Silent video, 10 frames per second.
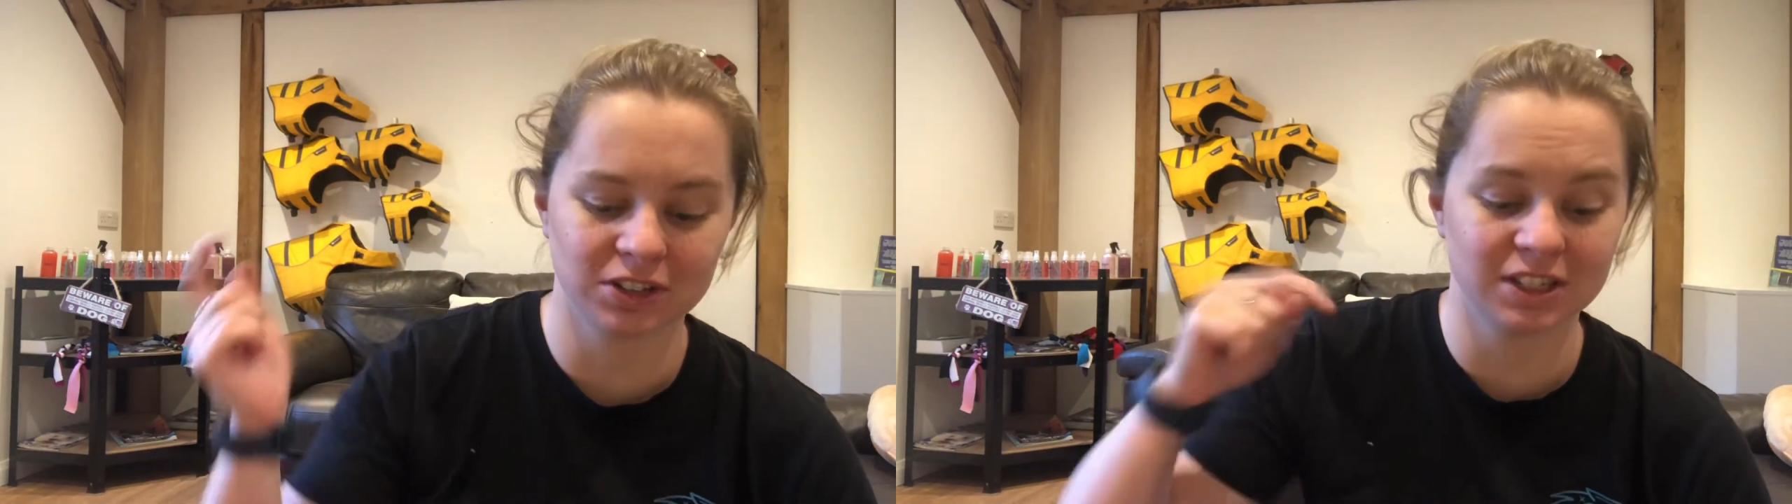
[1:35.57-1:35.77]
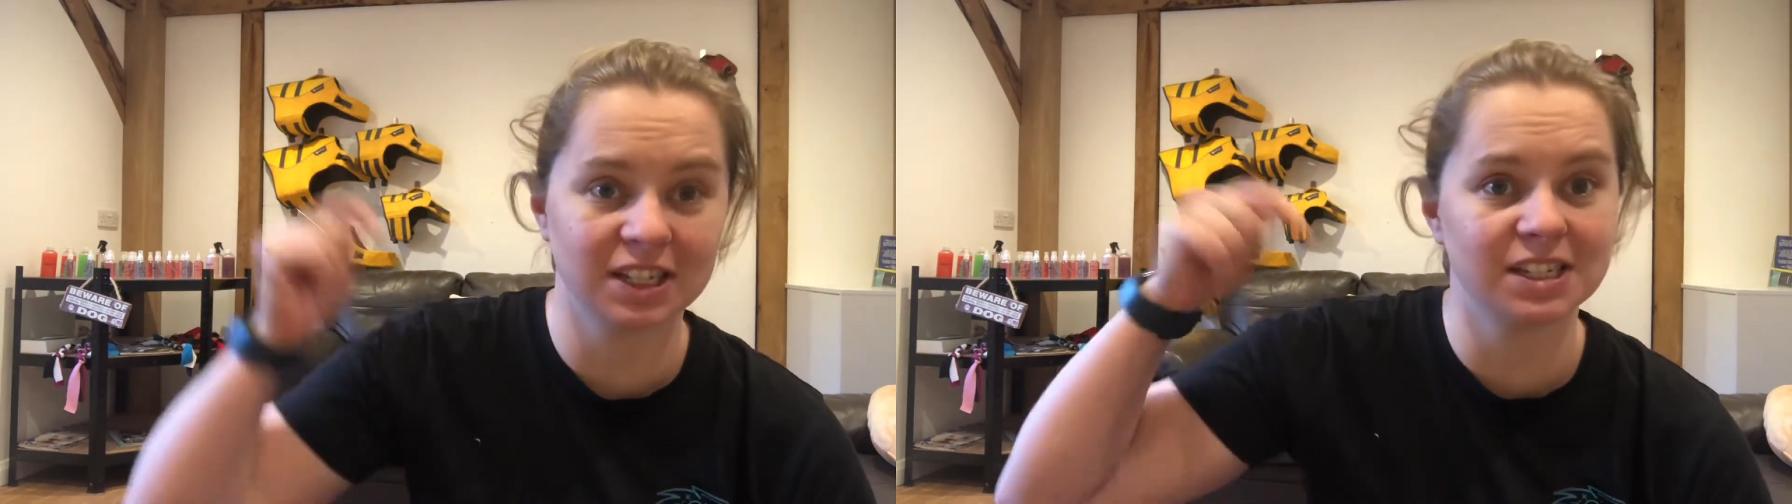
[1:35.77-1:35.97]

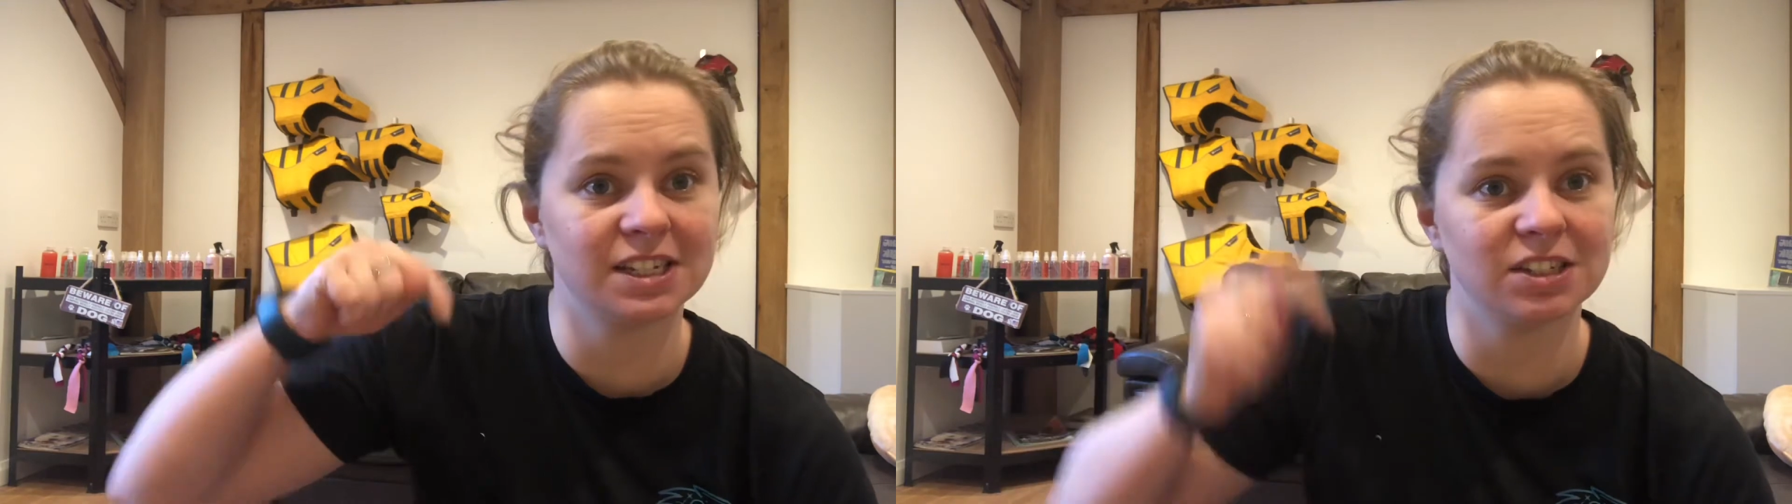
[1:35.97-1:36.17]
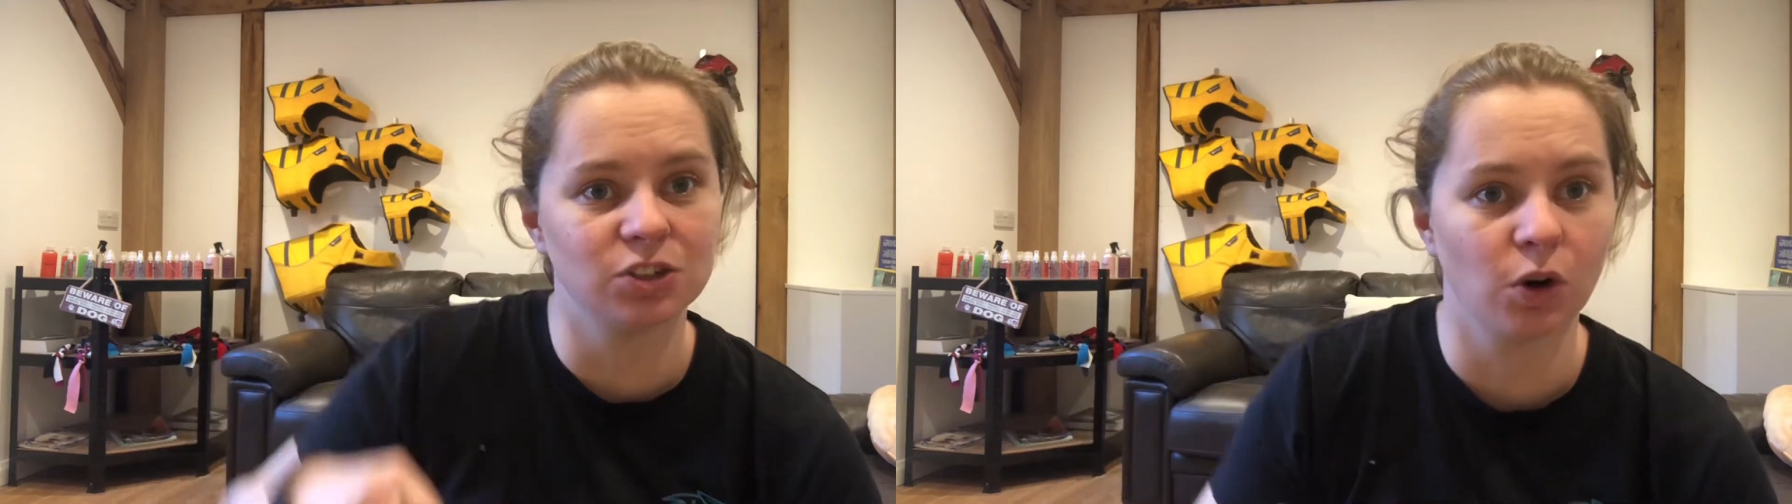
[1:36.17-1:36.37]
this
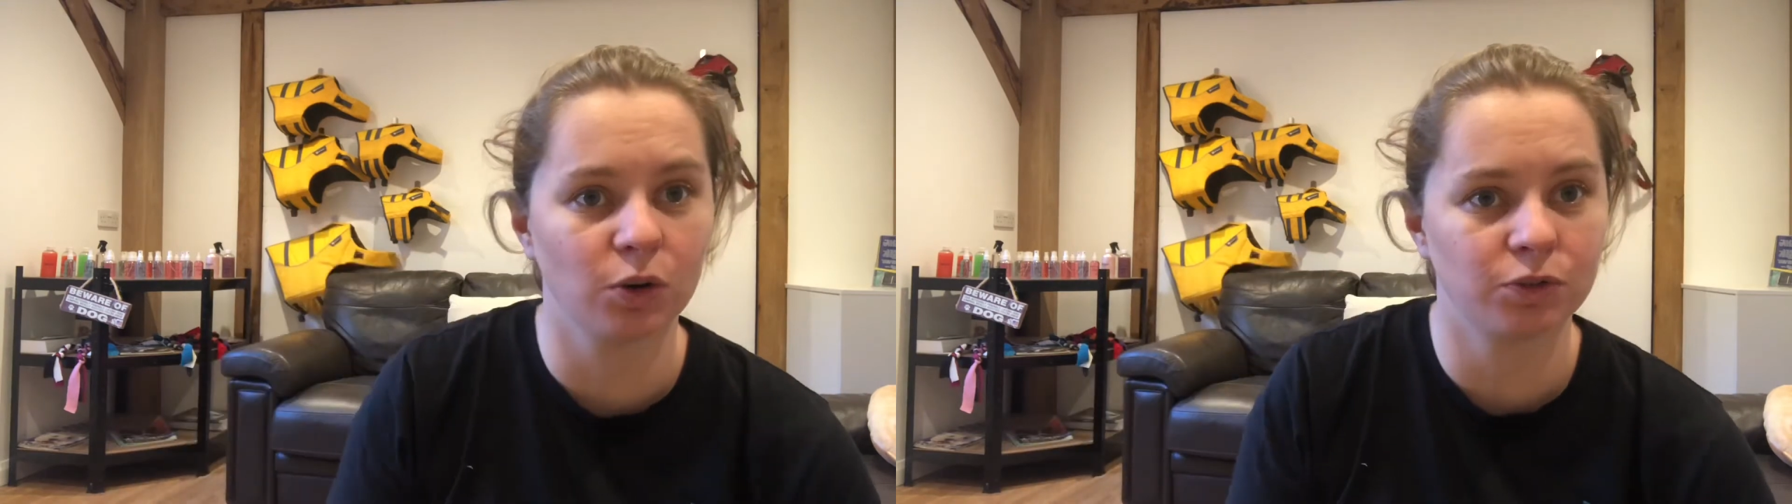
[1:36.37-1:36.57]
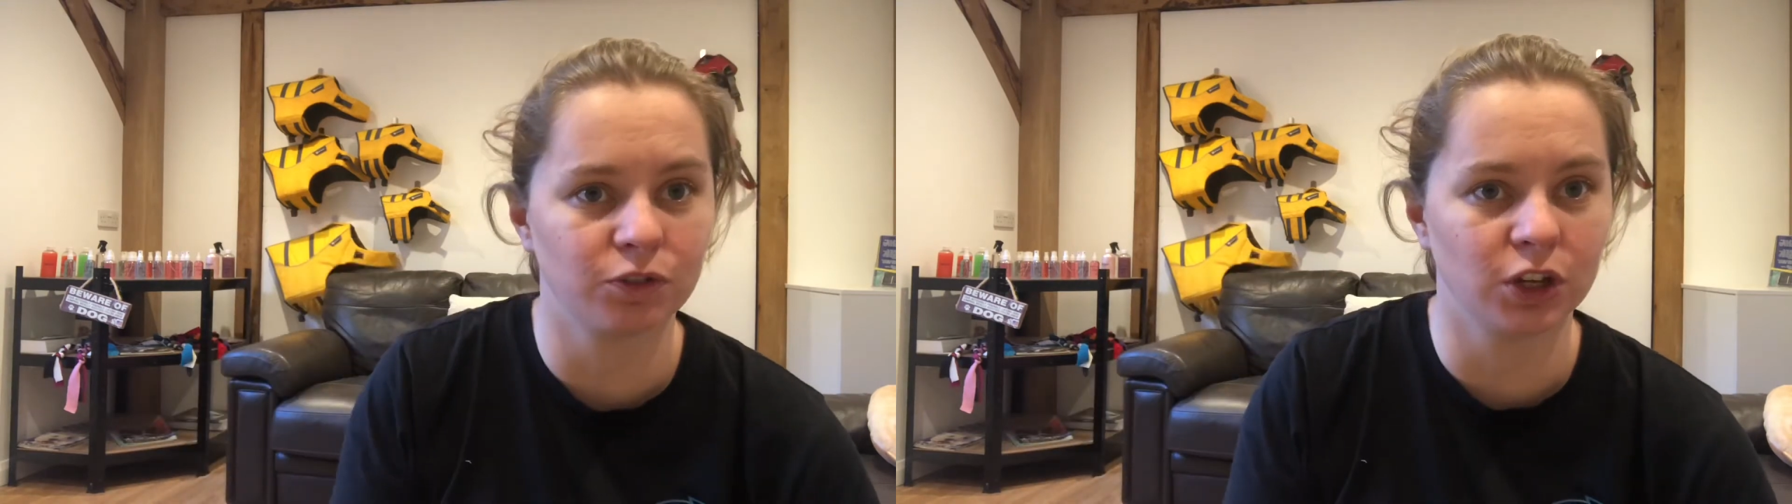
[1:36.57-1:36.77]
is not
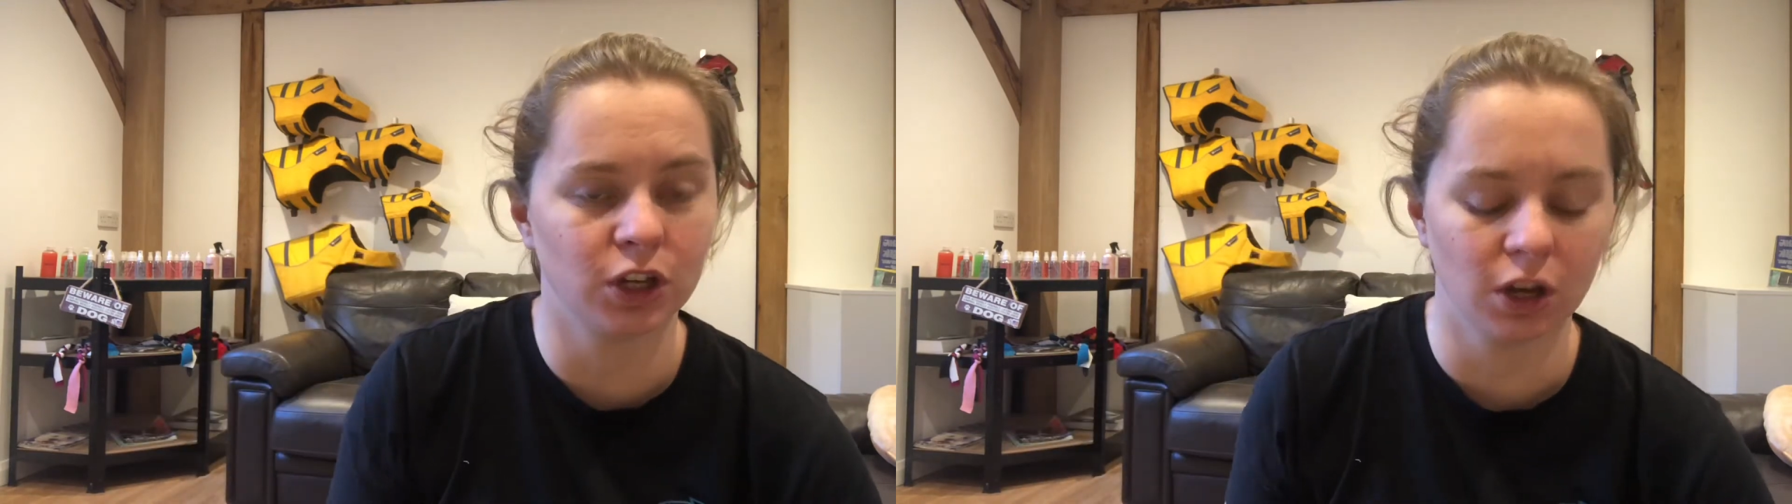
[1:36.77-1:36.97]
for you.